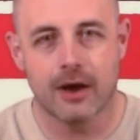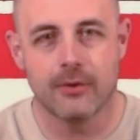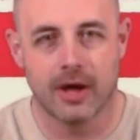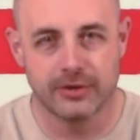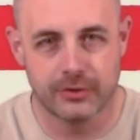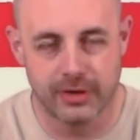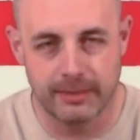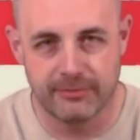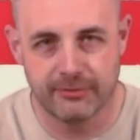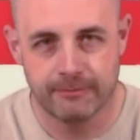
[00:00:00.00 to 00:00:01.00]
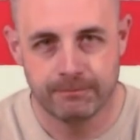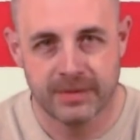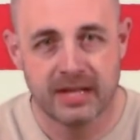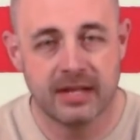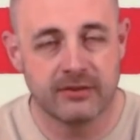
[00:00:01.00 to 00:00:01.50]
Hot Rod Creeps.
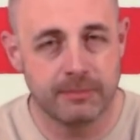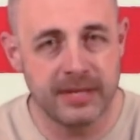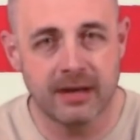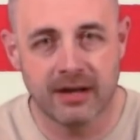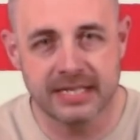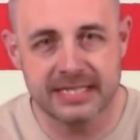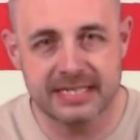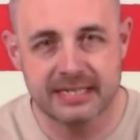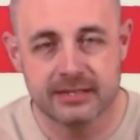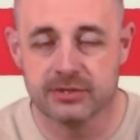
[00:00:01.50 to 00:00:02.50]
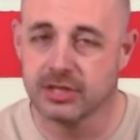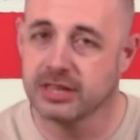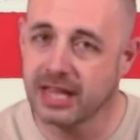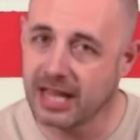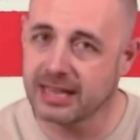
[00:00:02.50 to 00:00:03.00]
Now, to be honest, there's a
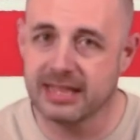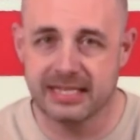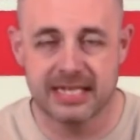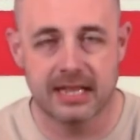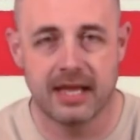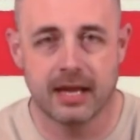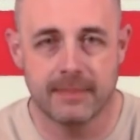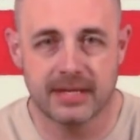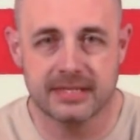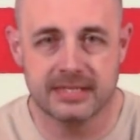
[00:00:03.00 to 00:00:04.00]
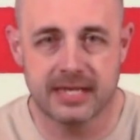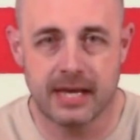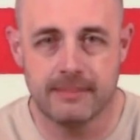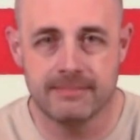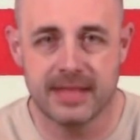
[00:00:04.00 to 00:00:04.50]
lot of things I like about this
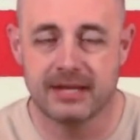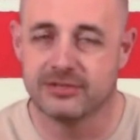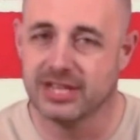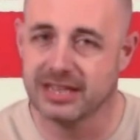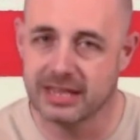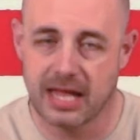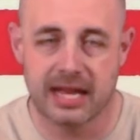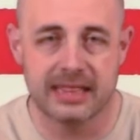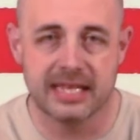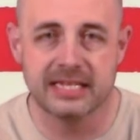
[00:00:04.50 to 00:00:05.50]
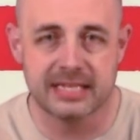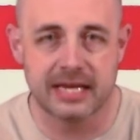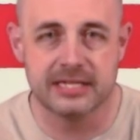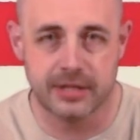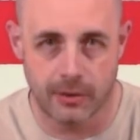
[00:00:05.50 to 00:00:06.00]
game, and there's a lot of things
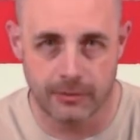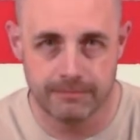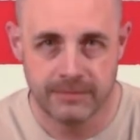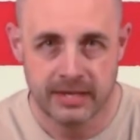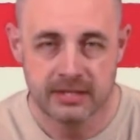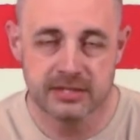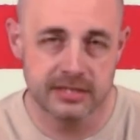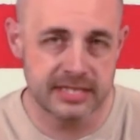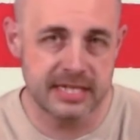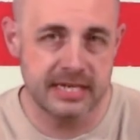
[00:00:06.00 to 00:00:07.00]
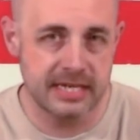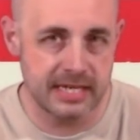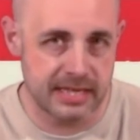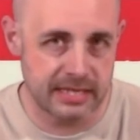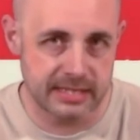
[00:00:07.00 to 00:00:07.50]
I don't. So let's get
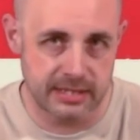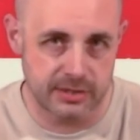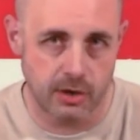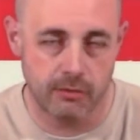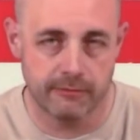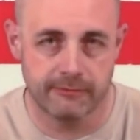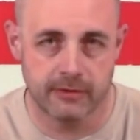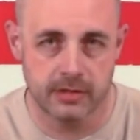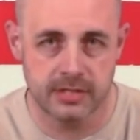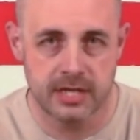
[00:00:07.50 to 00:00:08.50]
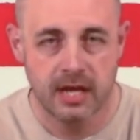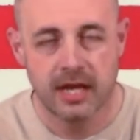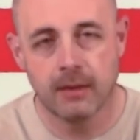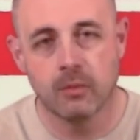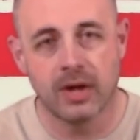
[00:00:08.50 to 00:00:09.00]
into the things I don't first,
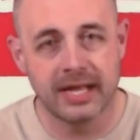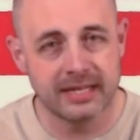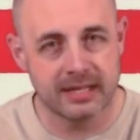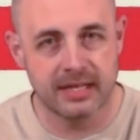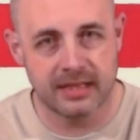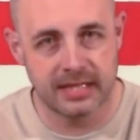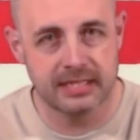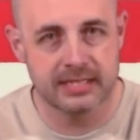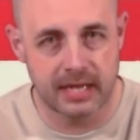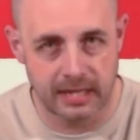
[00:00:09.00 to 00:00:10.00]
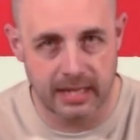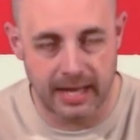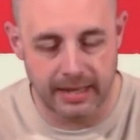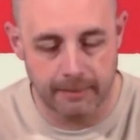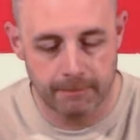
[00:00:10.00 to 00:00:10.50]
and we'll end on the things that I
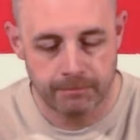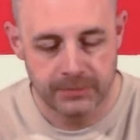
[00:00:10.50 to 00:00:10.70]
like.